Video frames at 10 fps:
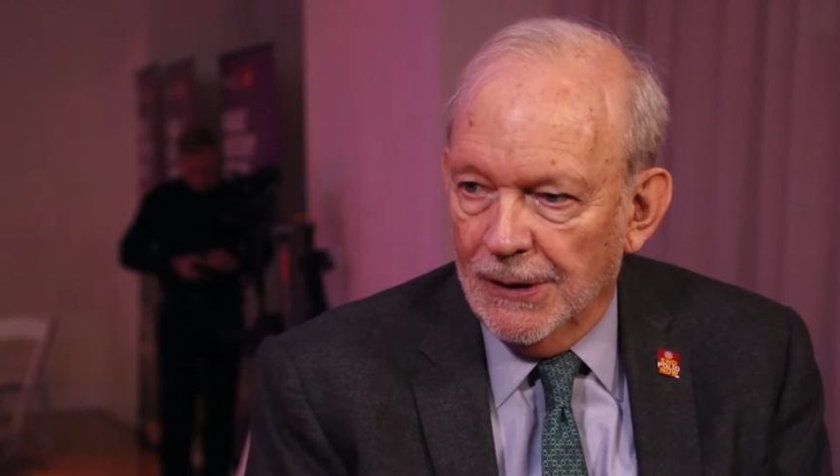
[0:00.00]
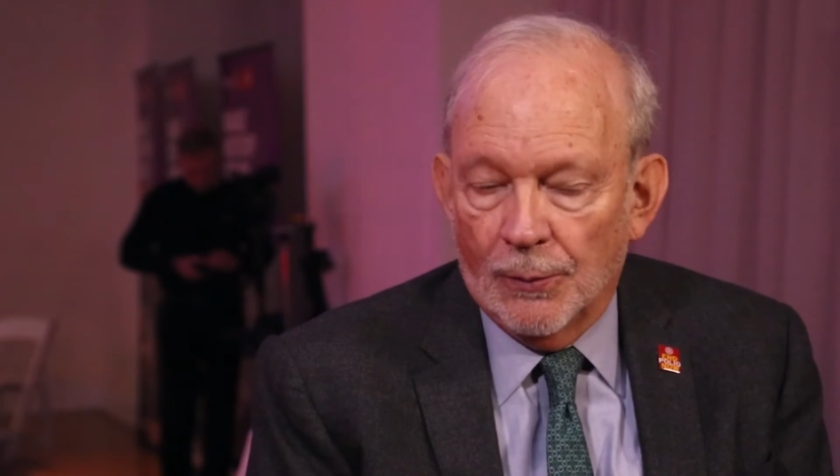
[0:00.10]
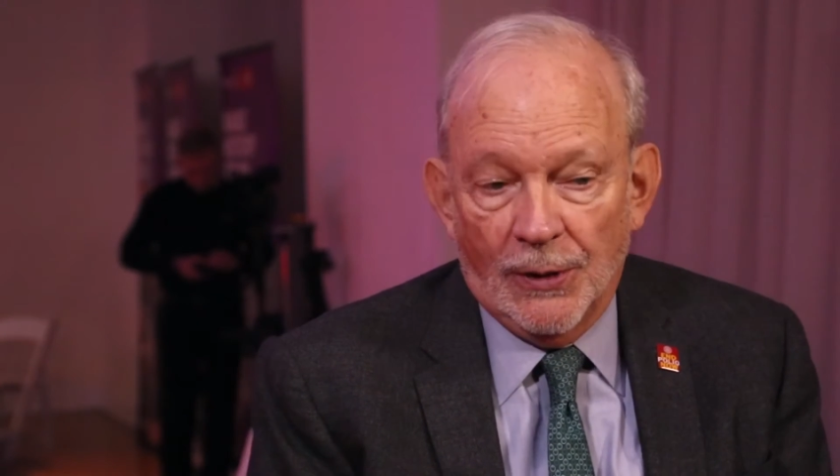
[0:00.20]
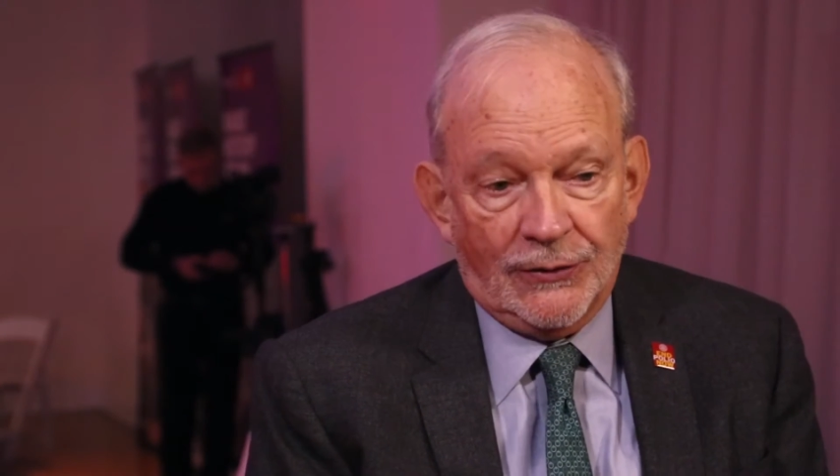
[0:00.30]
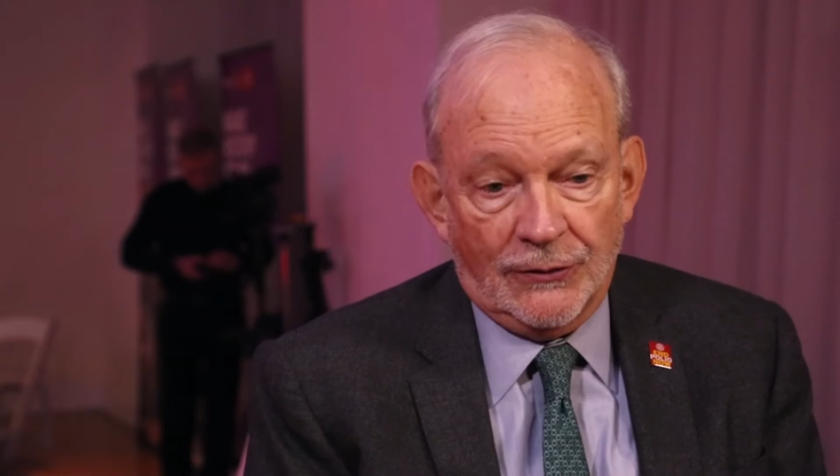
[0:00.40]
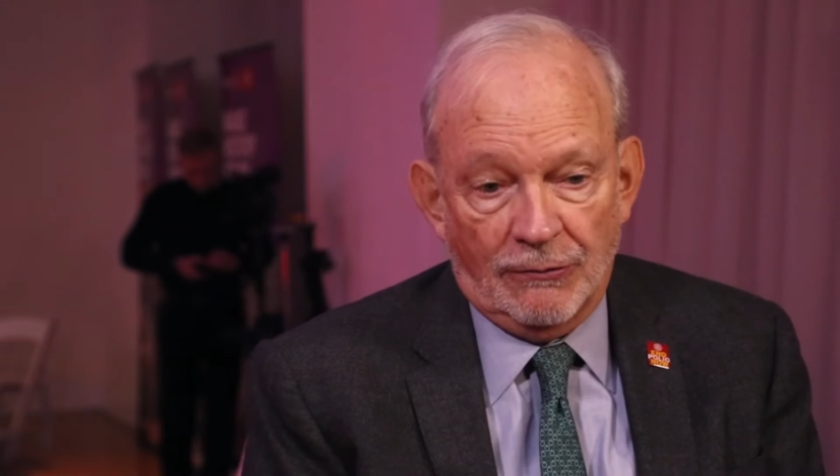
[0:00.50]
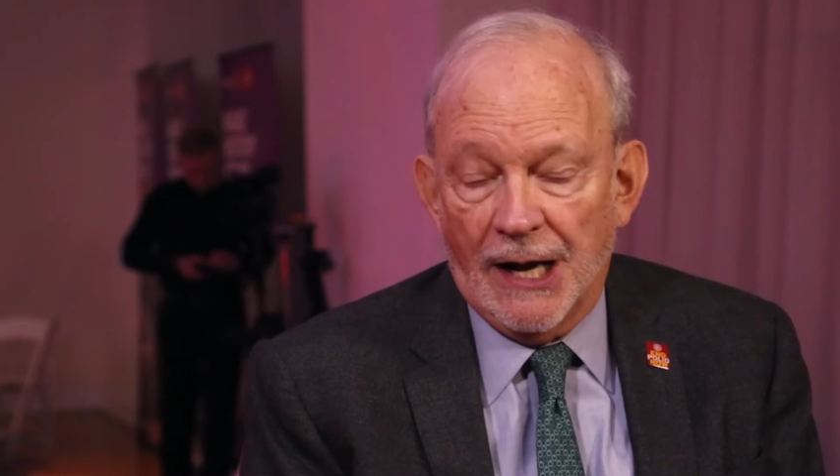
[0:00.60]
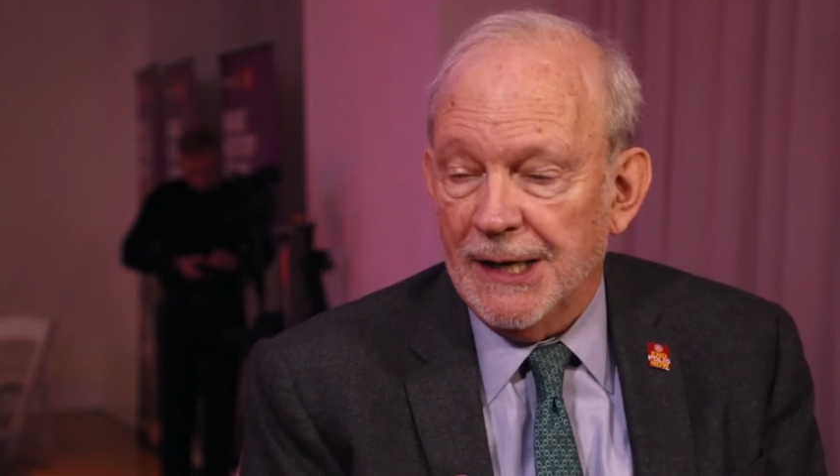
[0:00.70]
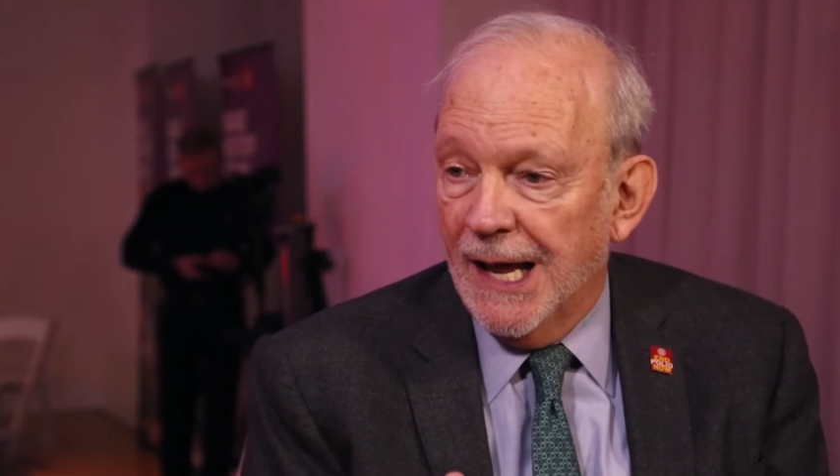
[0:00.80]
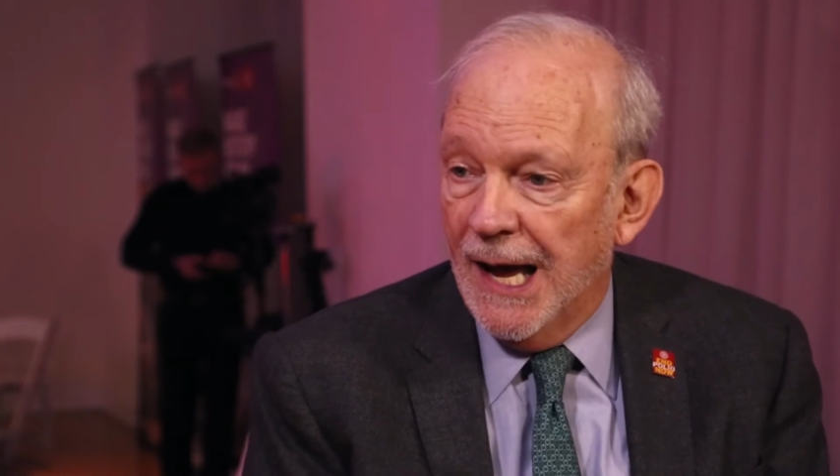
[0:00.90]
which is
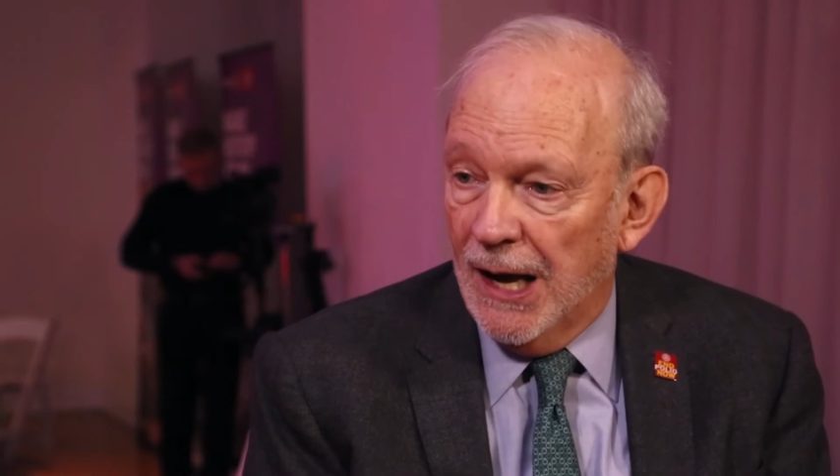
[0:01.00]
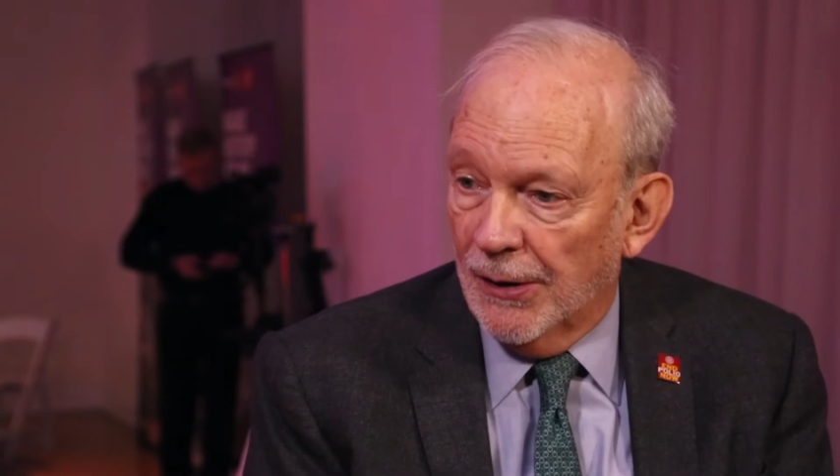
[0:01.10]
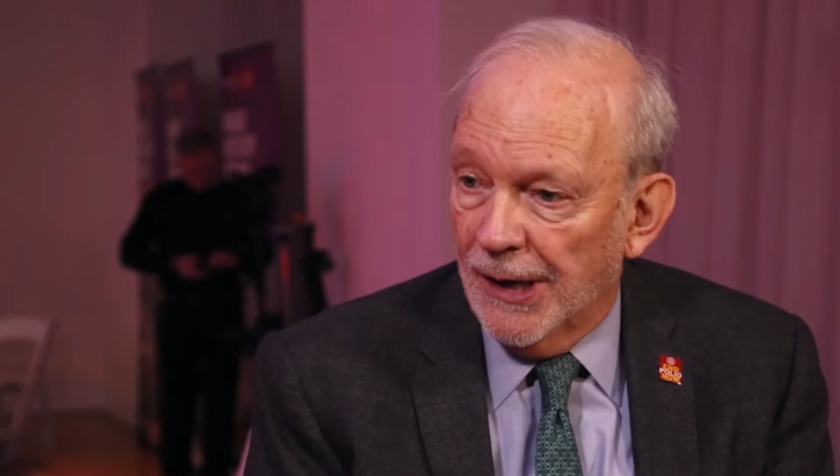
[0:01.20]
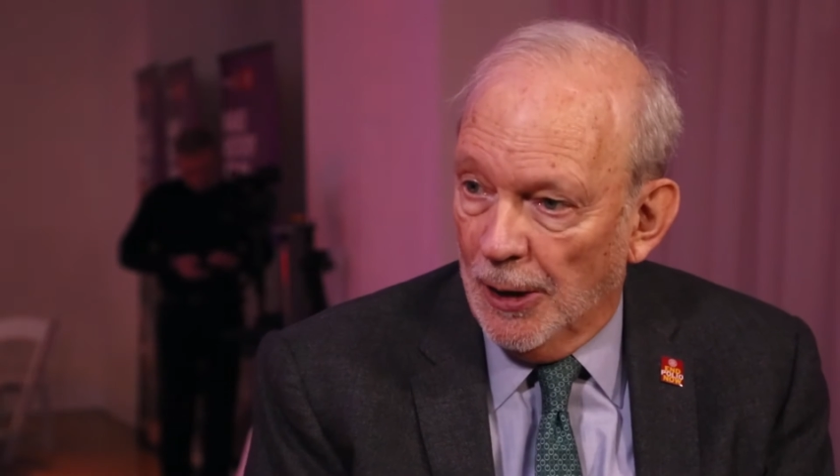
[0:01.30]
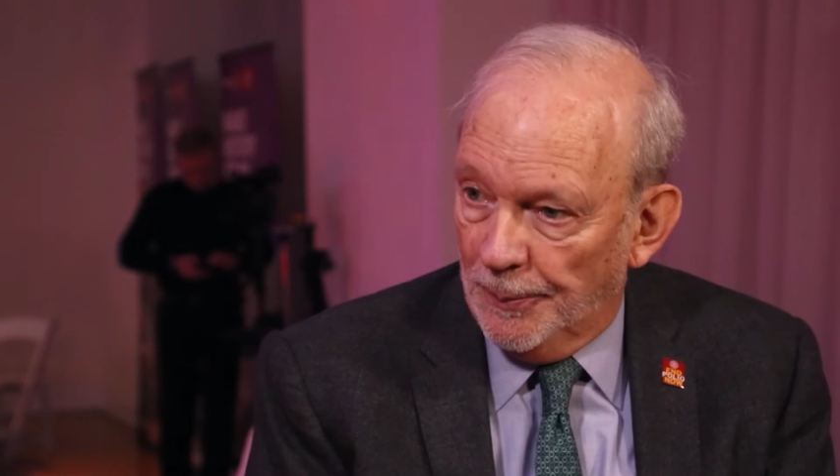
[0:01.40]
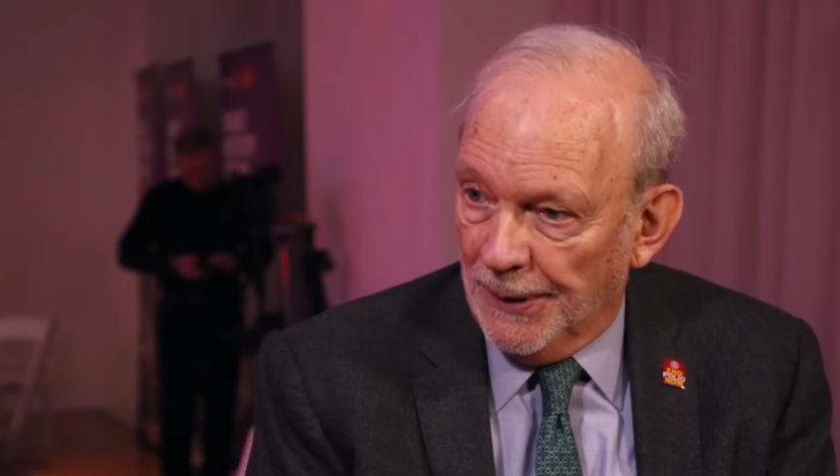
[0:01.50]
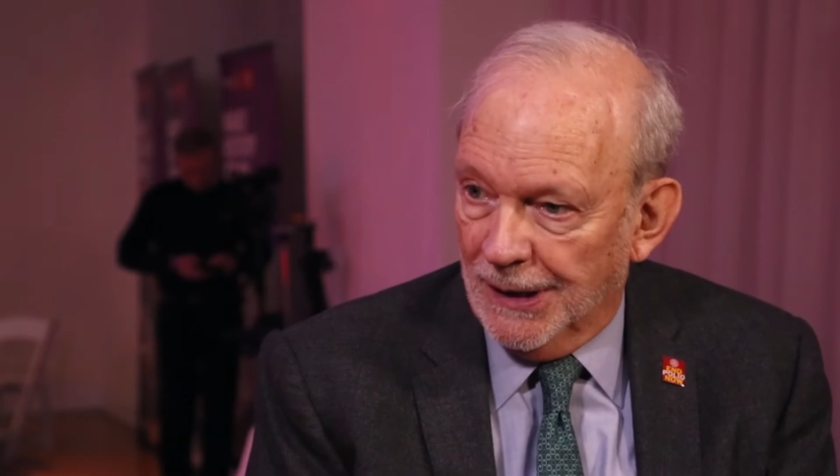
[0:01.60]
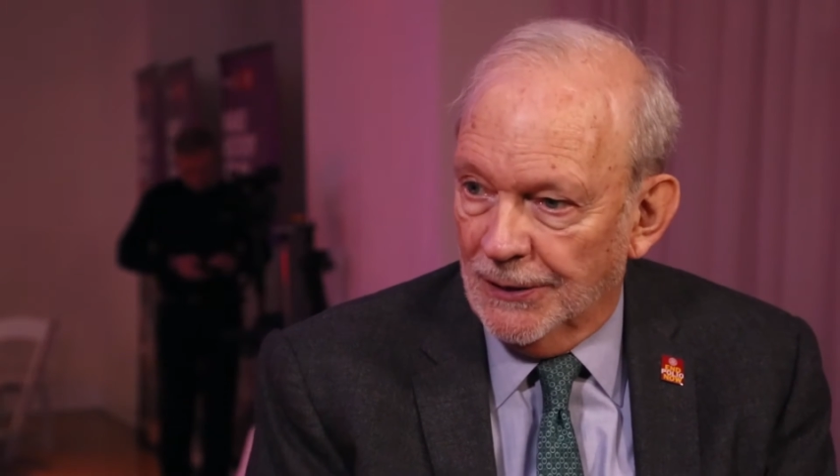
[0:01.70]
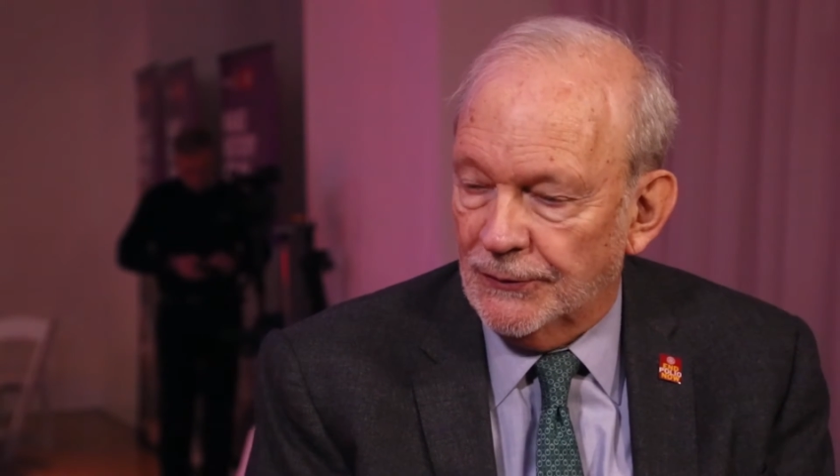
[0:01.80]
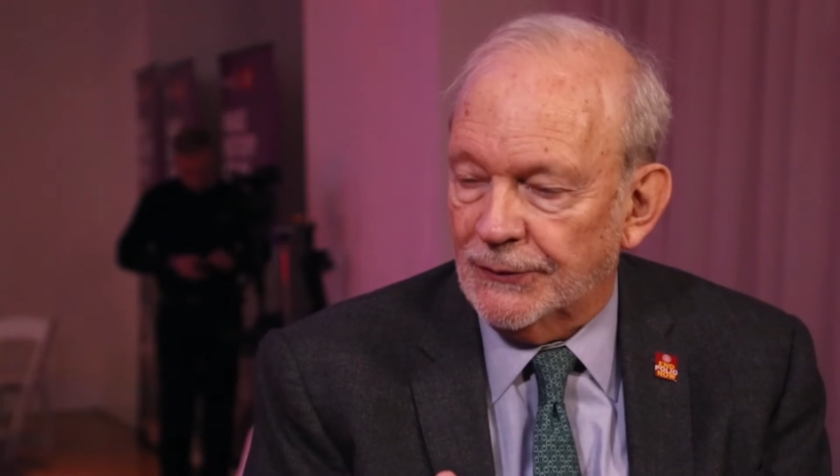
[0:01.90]
right now helping
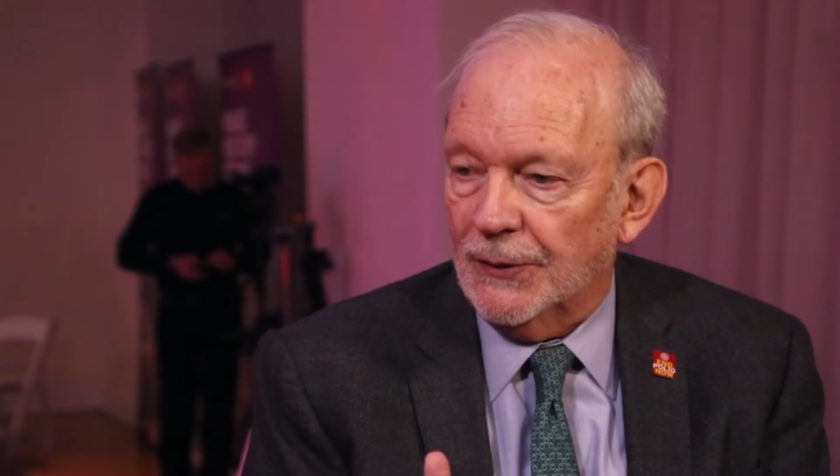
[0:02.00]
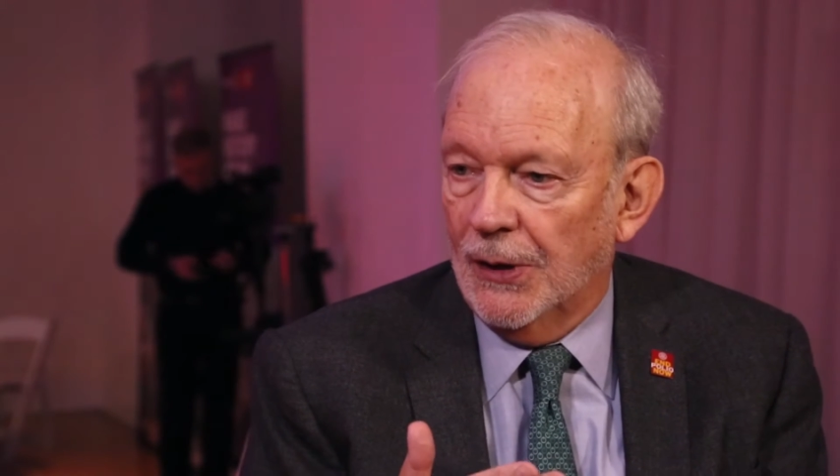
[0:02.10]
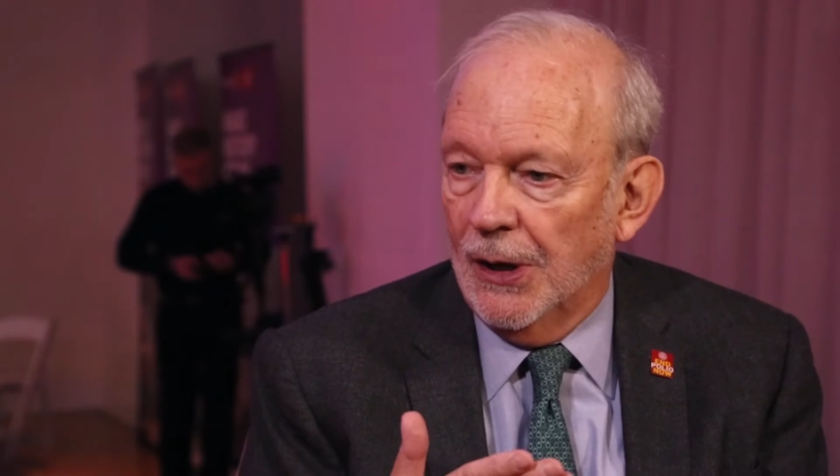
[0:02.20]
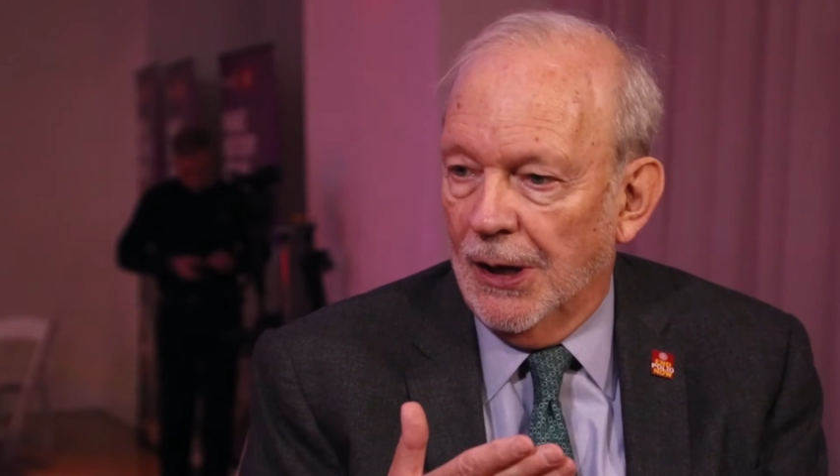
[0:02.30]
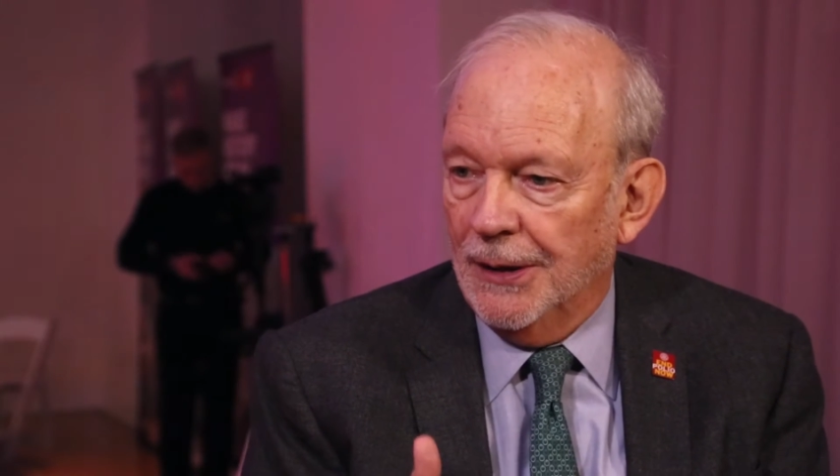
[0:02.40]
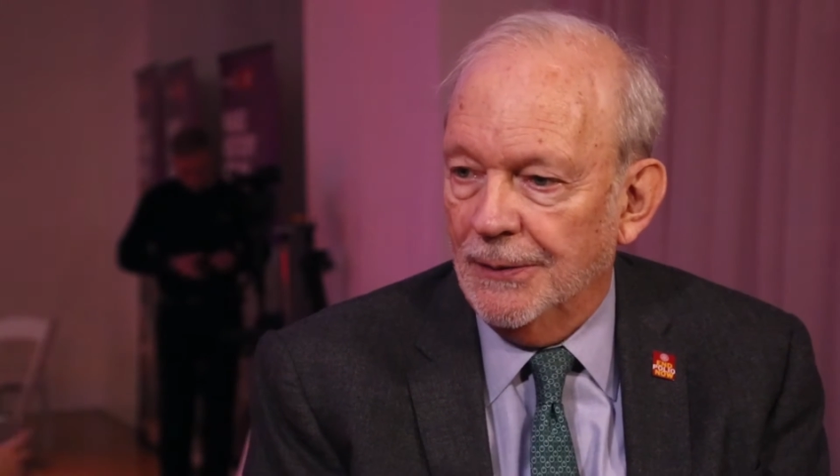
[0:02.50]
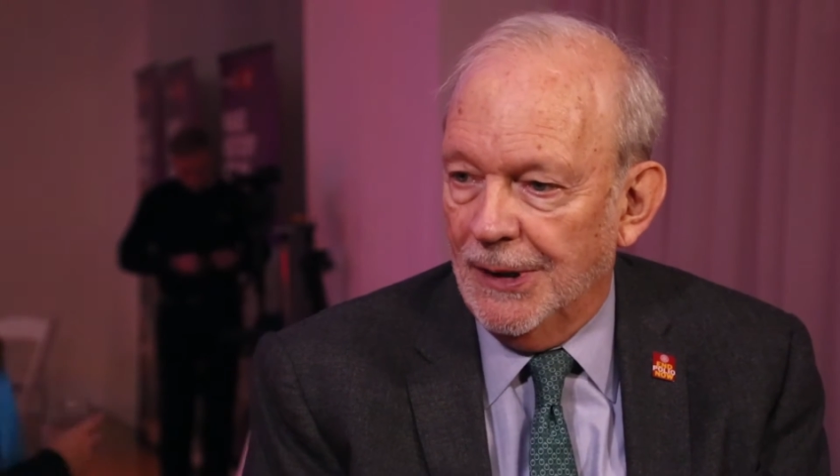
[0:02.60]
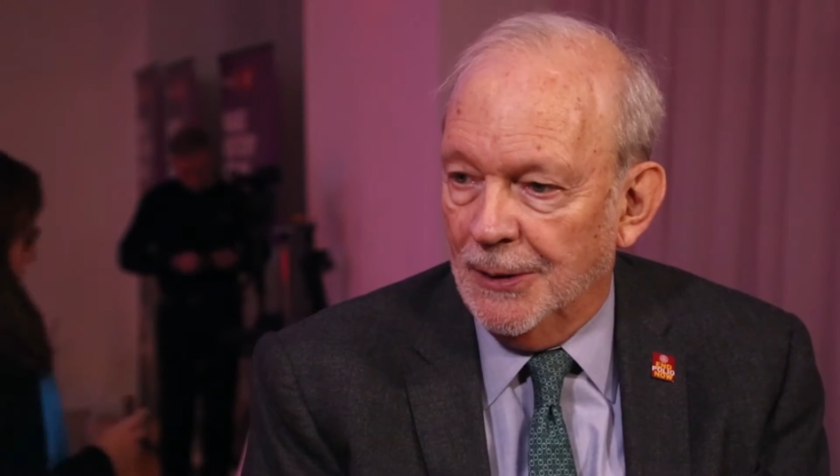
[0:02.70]
us on